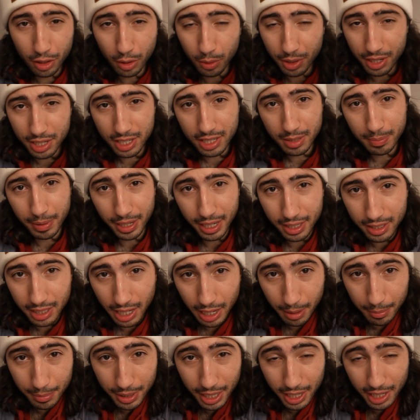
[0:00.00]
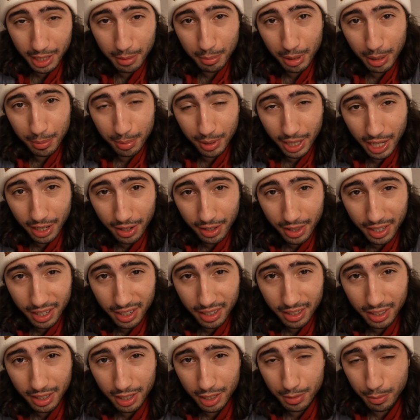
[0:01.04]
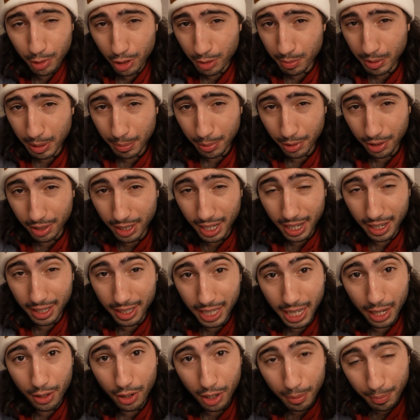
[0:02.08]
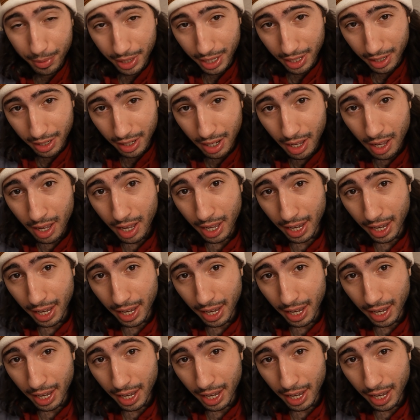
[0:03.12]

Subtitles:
always spending time kicking people out of there because most people are not allowed up there,